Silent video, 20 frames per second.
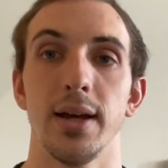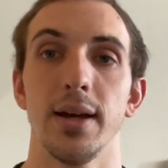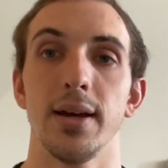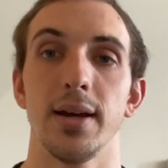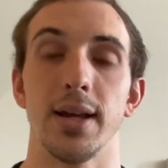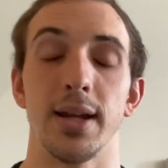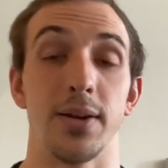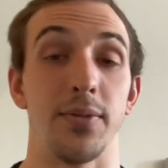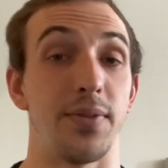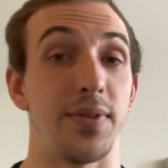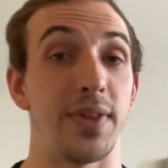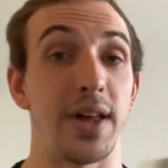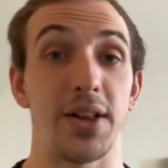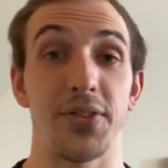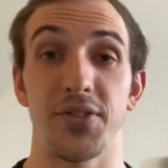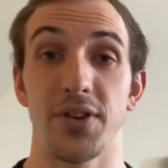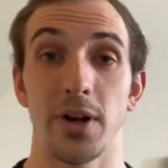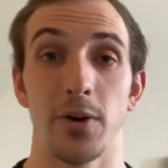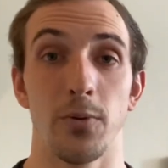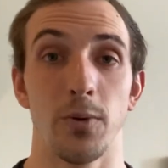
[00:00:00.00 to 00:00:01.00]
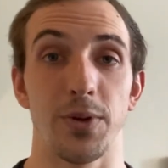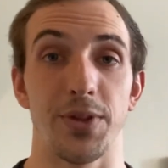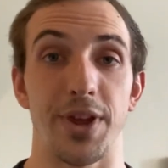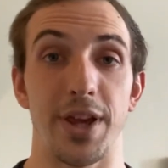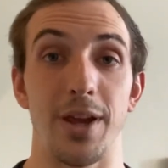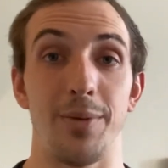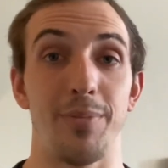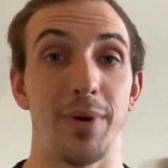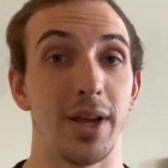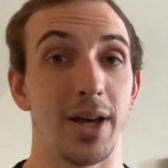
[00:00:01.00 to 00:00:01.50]
And if that's not worth
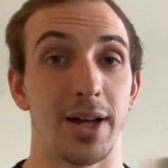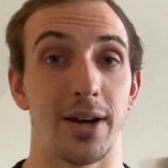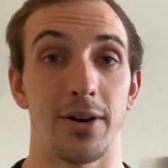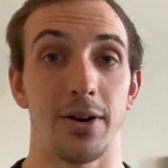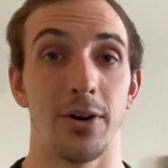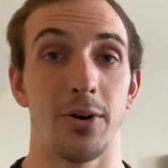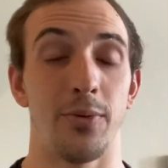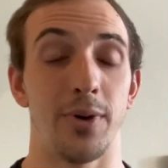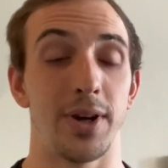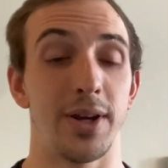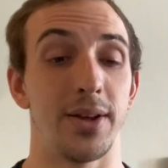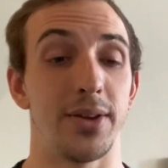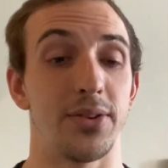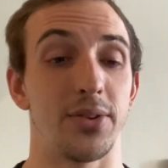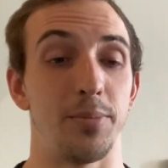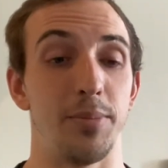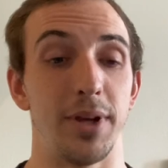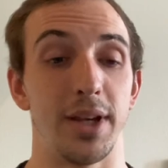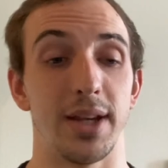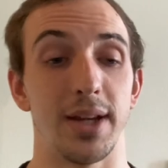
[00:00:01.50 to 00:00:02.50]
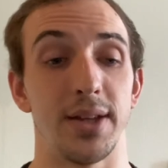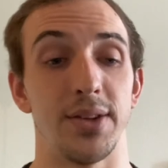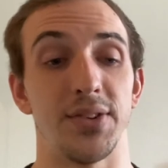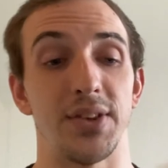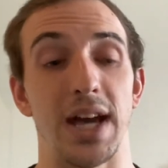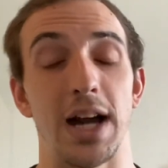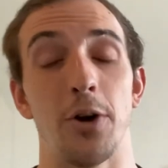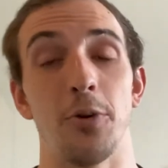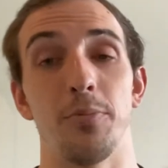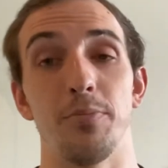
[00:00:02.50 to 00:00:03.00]
keeping, I don't know what is, because
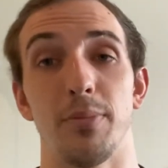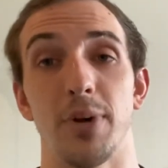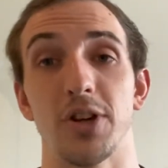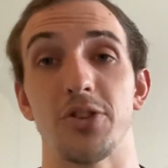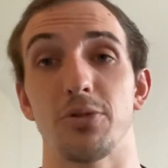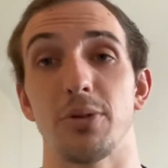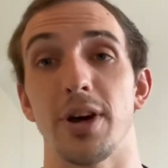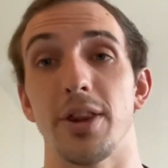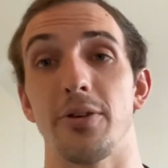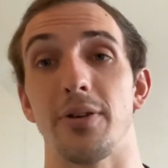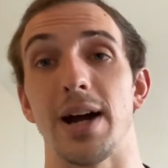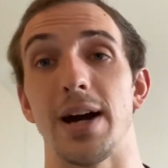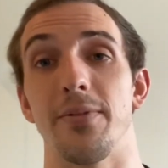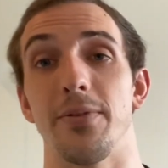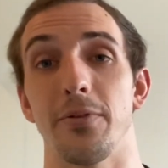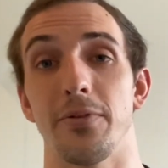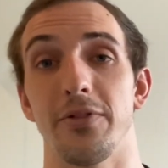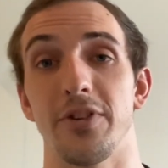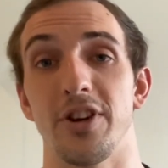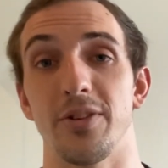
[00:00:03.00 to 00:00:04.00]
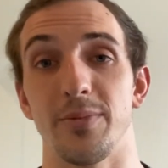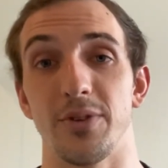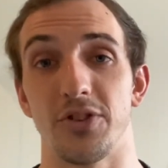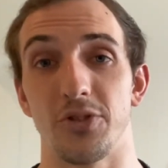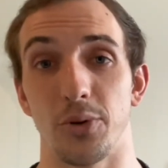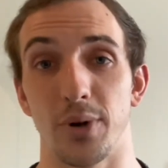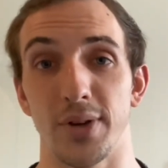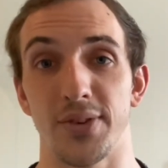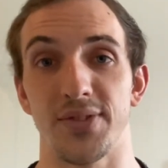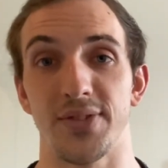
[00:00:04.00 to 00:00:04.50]
I would much rather have the freedom of
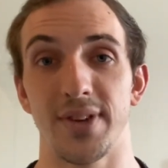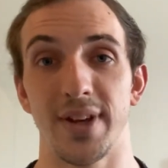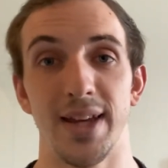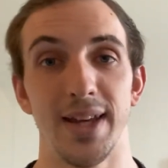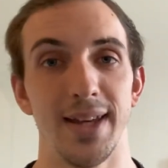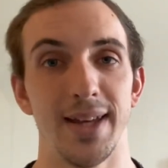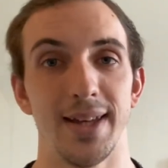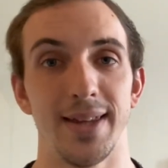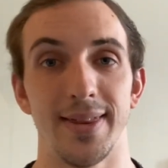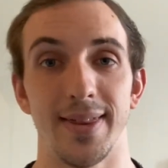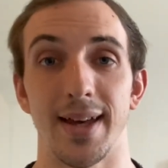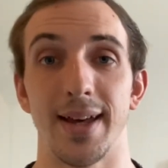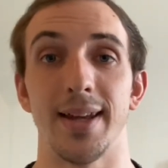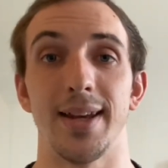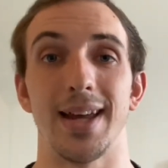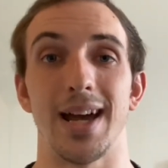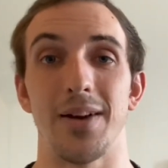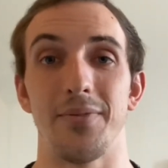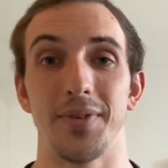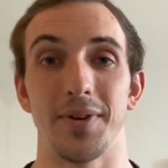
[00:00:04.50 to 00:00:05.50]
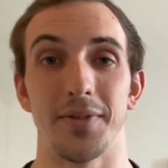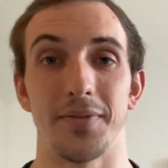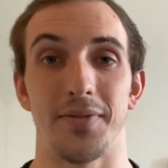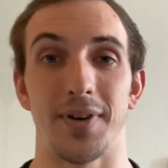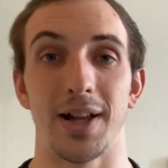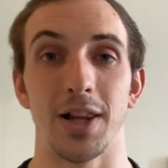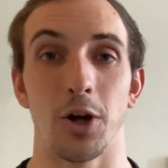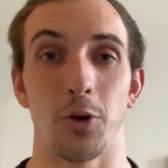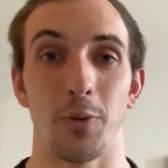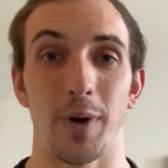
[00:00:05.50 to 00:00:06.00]
choice than having to
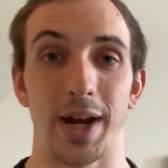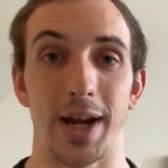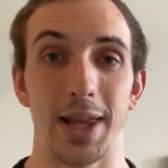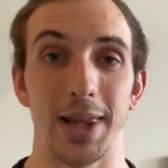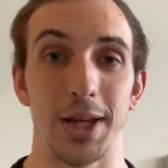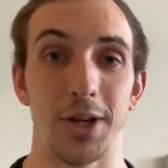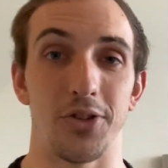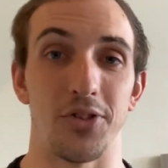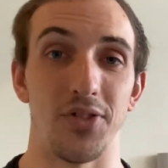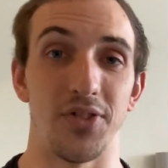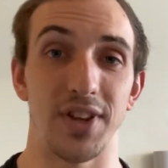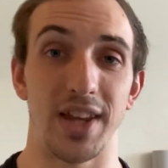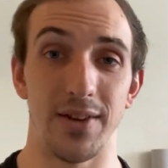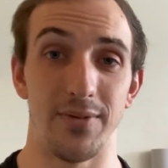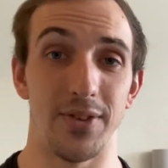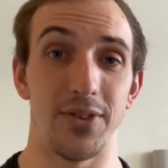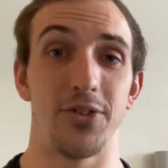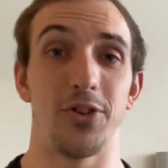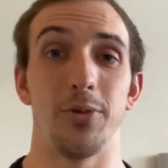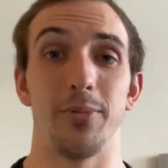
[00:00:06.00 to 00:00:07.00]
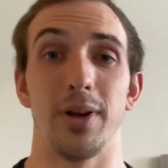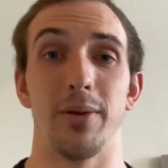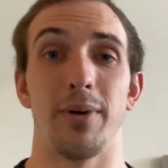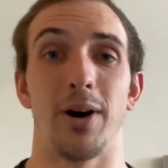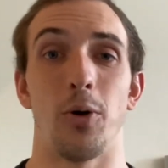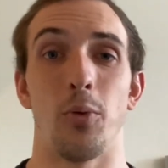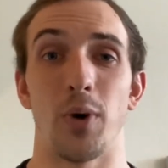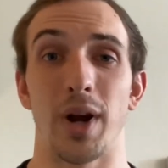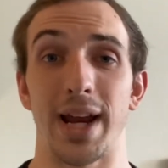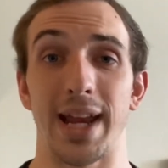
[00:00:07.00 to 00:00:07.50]
follow regulations given to me
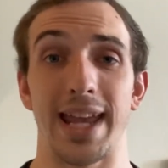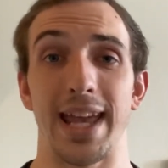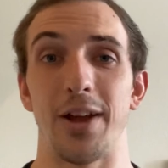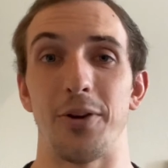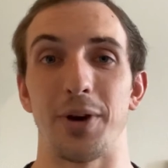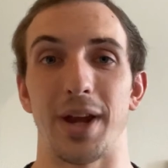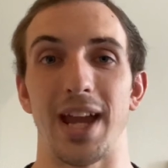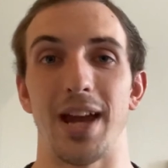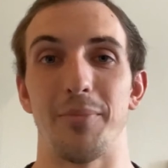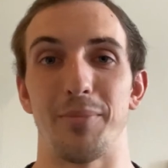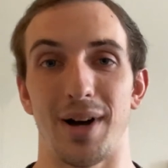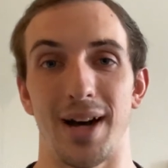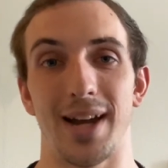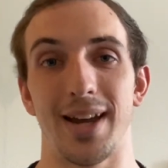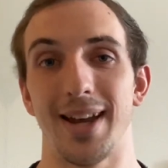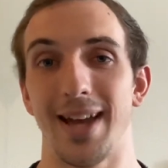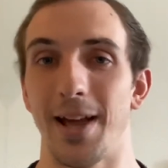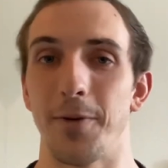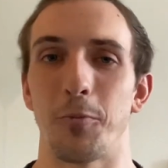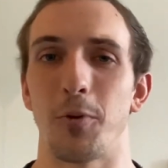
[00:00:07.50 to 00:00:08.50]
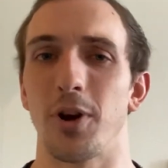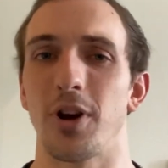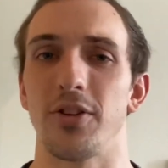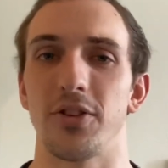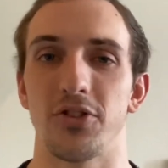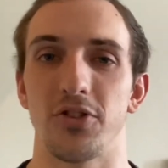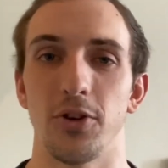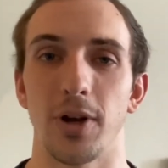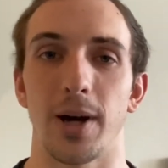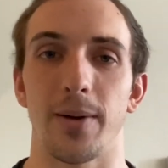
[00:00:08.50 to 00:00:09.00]
about what I can or can't buy and where to
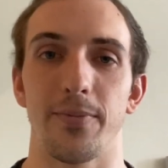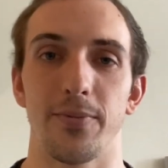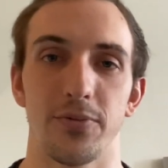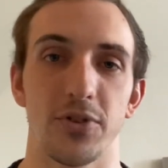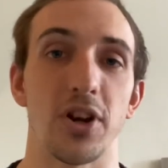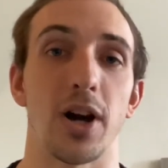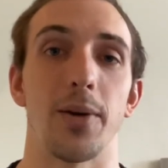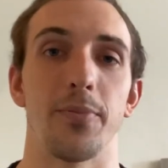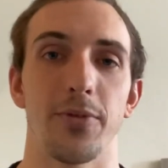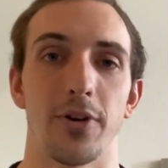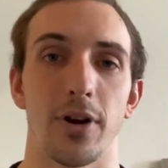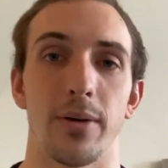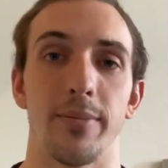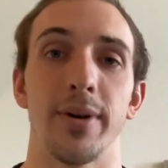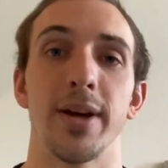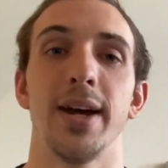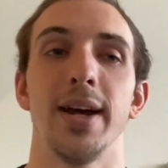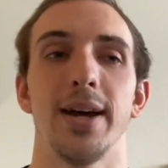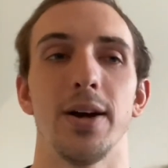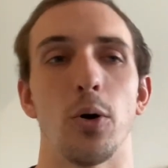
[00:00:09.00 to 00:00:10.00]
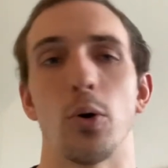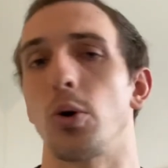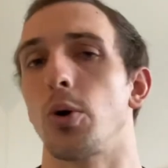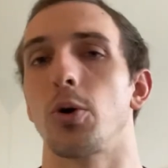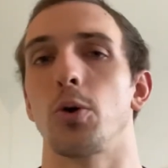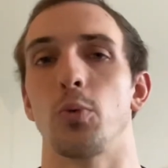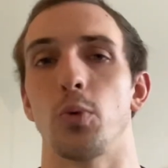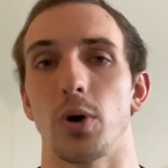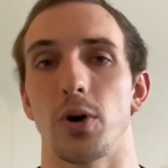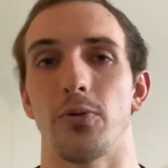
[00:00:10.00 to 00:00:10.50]
shop from or who
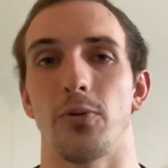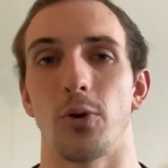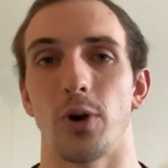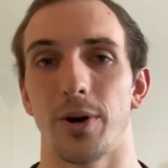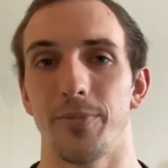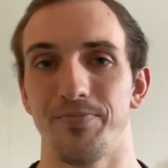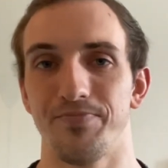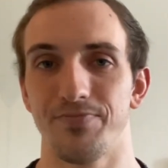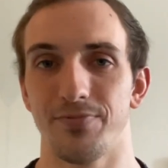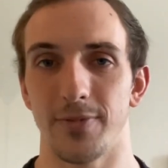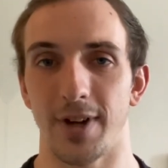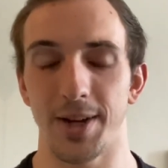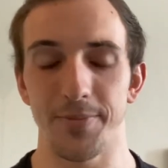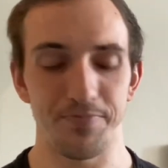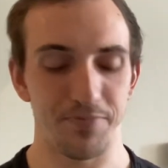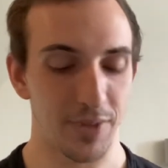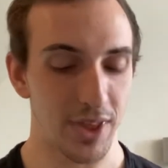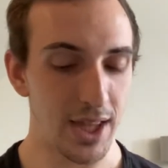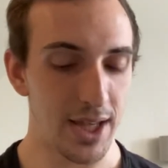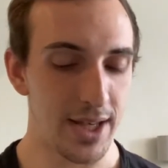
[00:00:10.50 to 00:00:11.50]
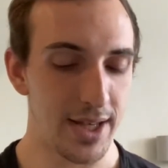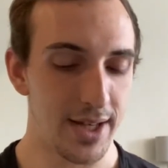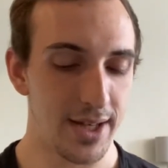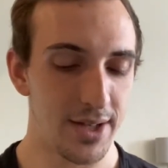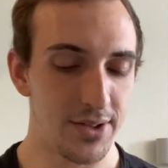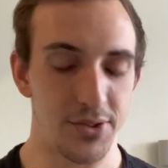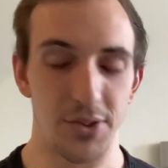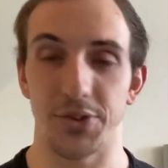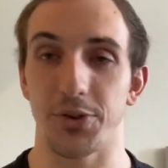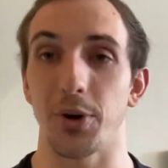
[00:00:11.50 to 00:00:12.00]
to work for. All right?
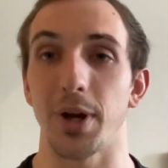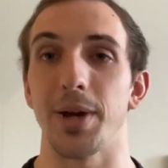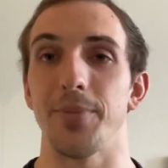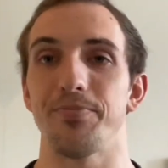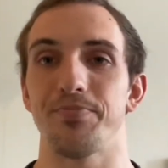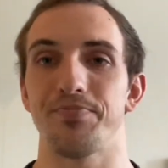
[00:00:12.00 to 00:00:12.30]
So it's great.